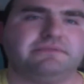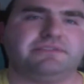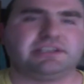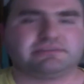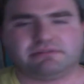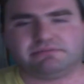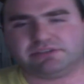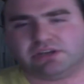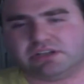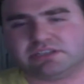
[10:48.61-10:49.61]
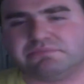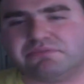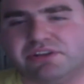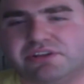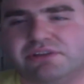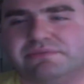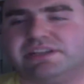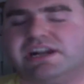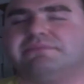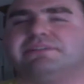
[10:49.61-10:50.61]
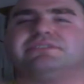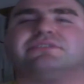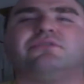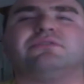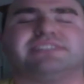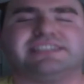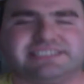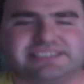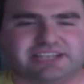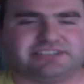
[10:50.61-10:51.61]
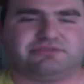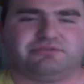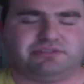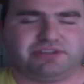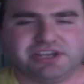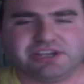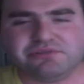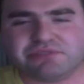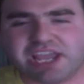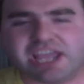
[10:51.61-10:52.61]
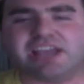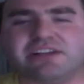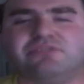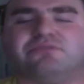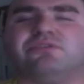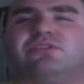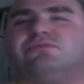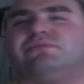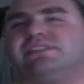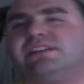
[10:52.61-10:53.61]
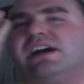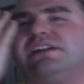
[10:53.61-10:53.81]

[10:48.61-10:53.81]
This one was also pretty good with the comedy because, of course, it's Discord. You can't go wrong with the